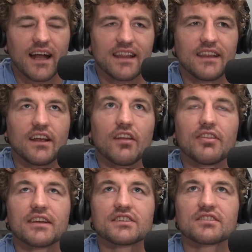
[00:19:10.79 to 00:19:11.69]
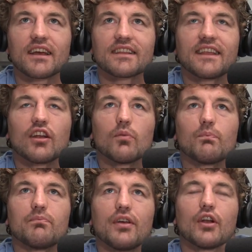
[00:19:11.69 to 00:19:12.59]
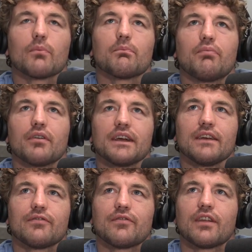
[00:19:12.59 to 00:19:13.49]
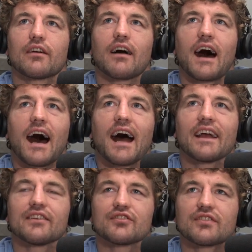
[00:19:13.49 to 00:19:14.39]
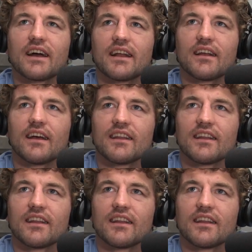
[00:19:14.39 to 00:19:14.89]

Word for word: And then the other thing is just like they don't they don't believe their eyes that